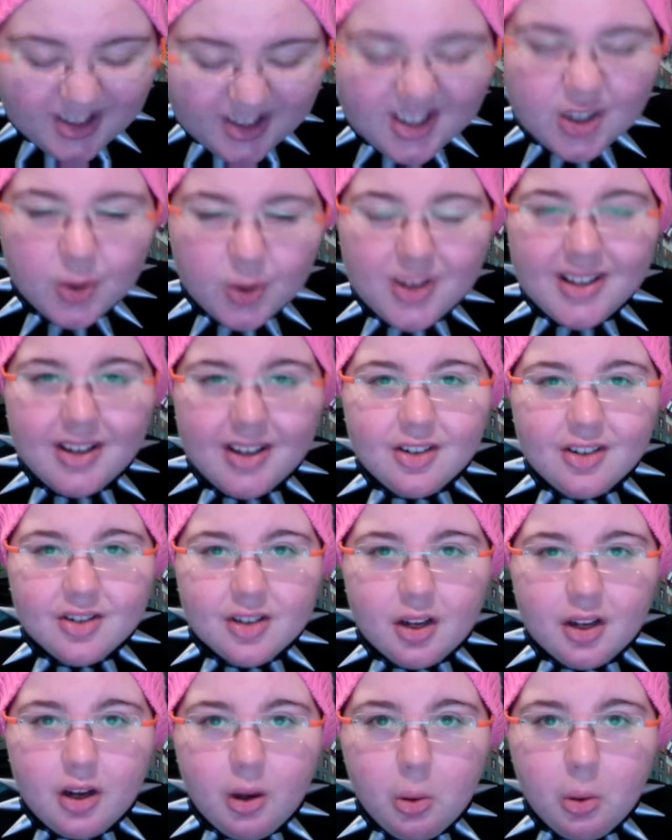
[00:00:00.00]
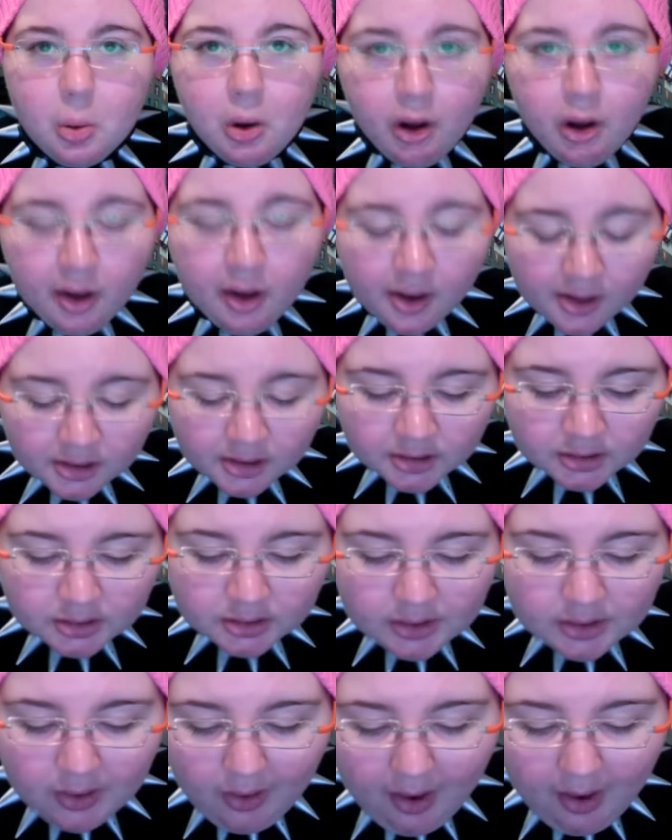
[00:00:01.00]
years ago,
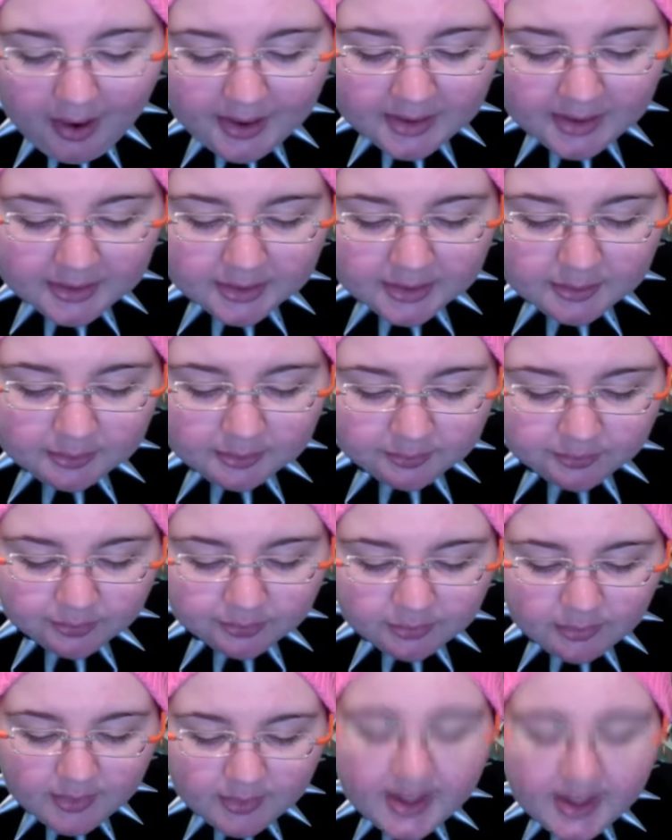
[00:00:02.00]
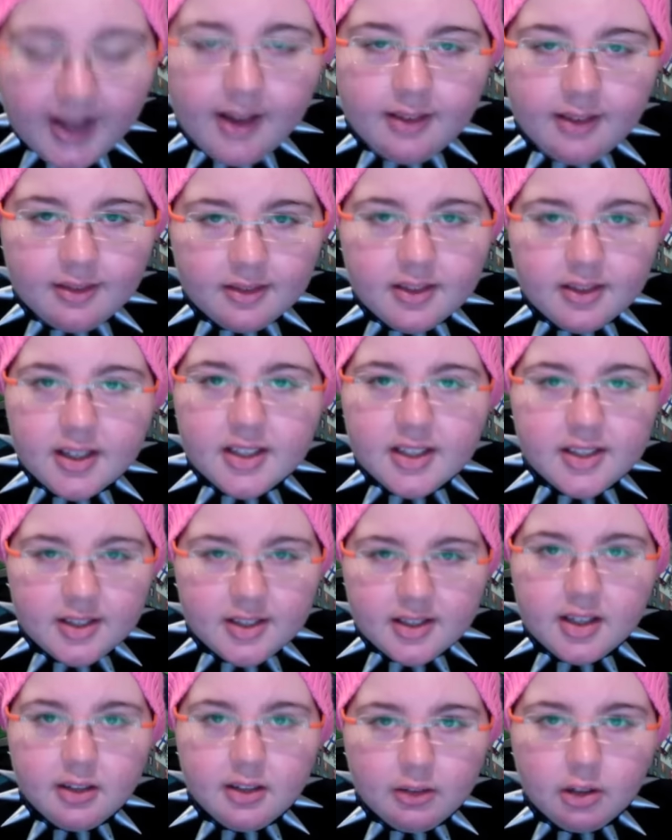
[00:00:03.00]
and yeah, it's
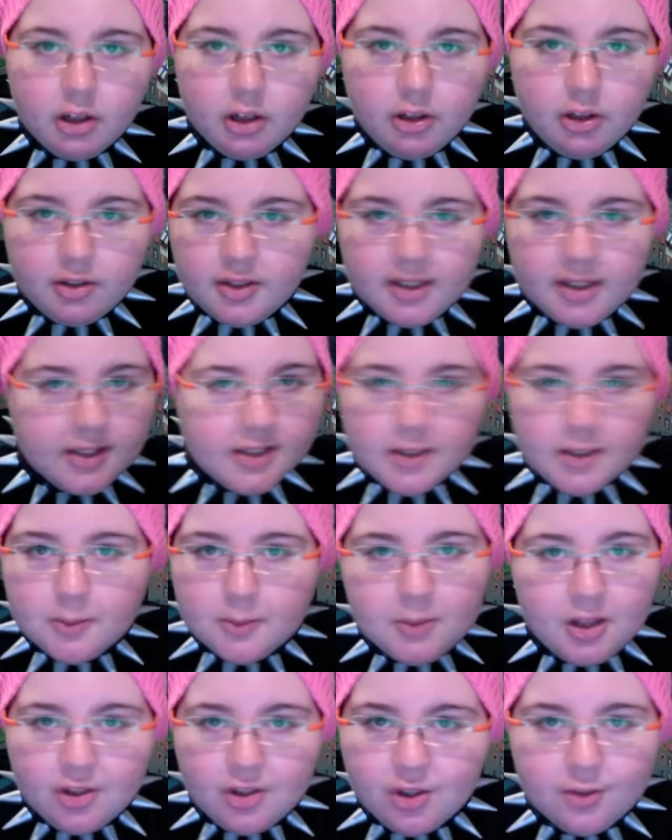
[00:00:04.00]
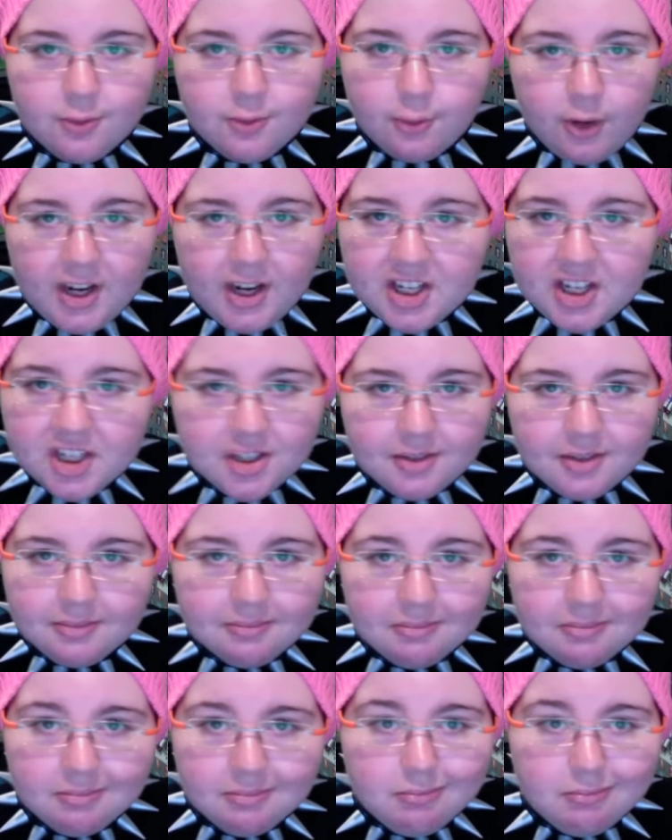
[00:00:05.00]
still good. It smells fresh, and